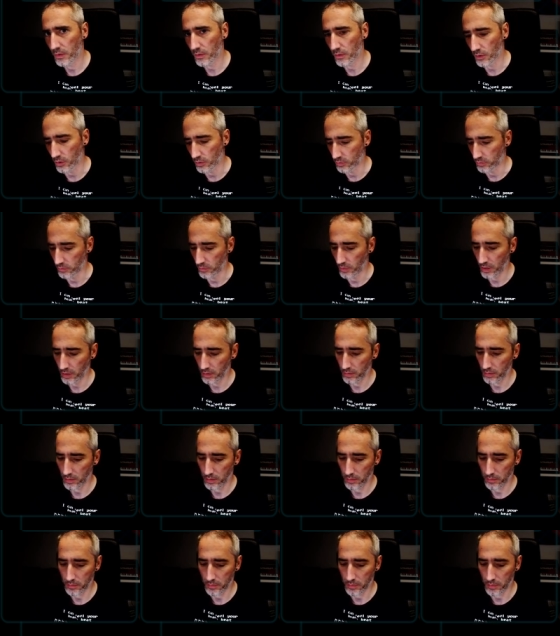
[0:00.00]
So,
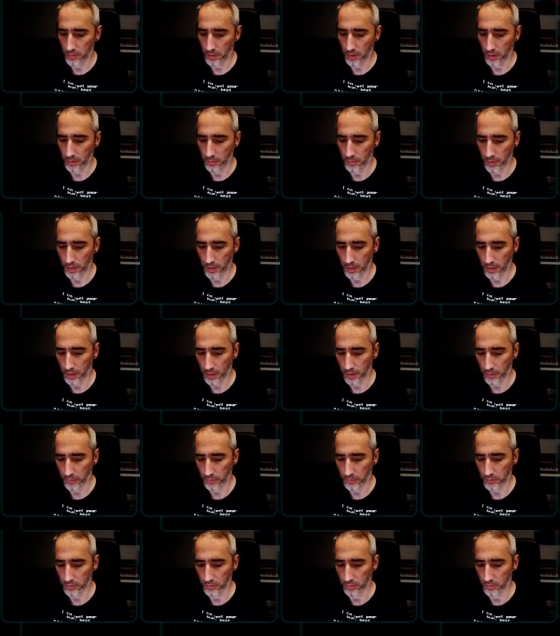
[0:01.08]
well, I may
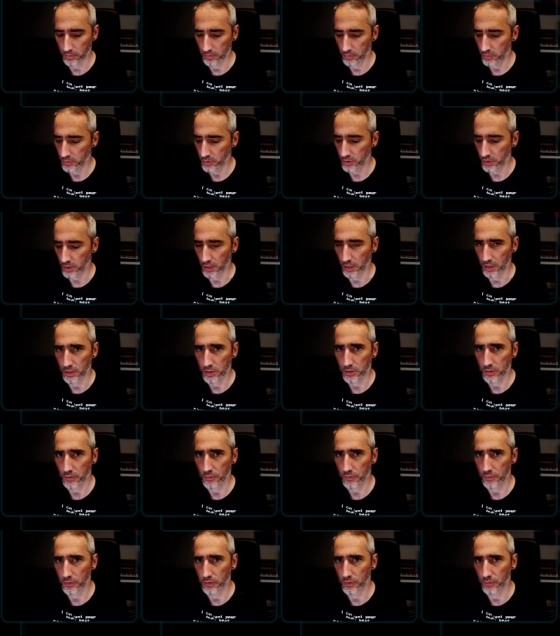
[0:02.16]
have to change
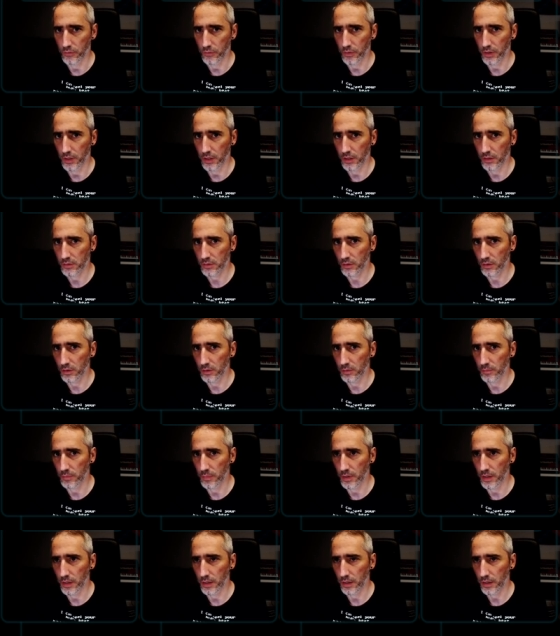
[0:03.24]
a few things on
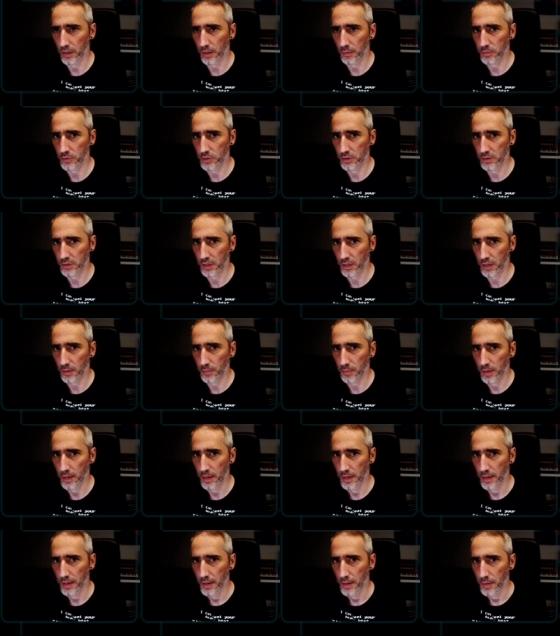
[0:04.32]
my capture setup.
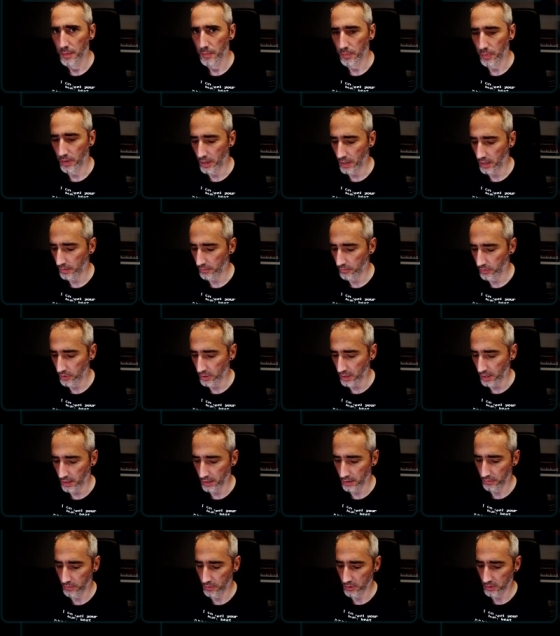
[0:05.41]
But what
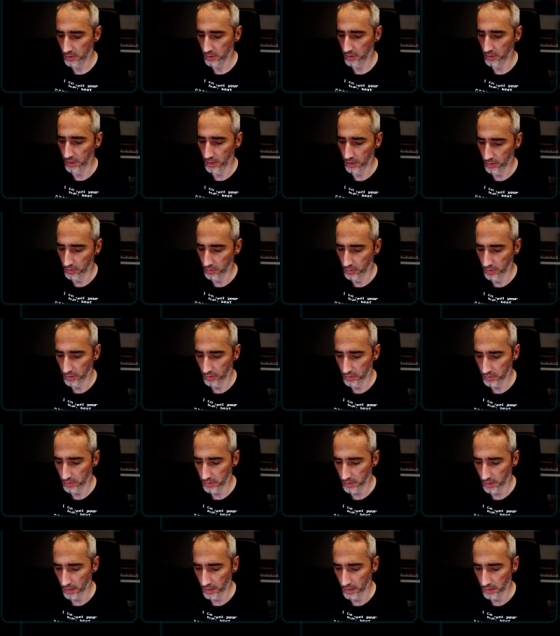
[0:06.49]
I was uh, going to
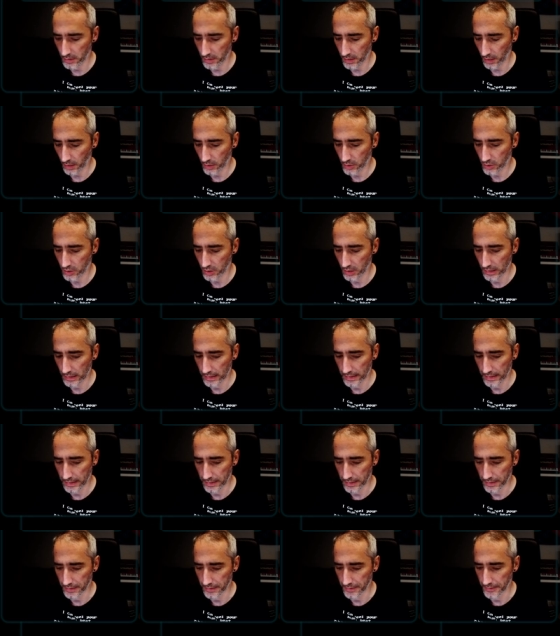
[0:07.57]
say is
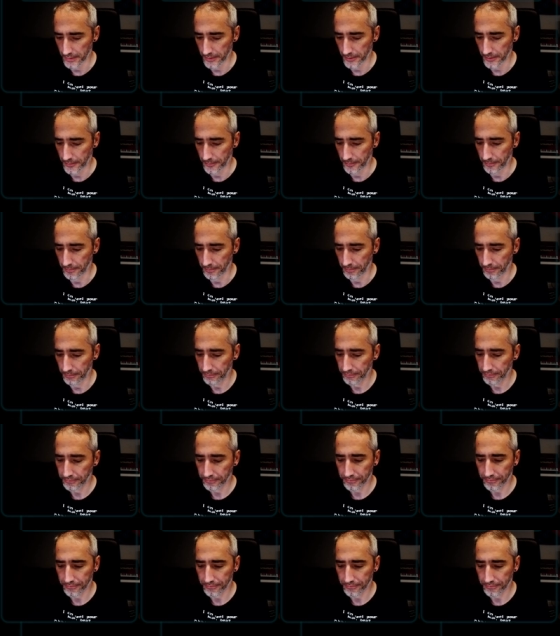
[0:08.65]
actually um,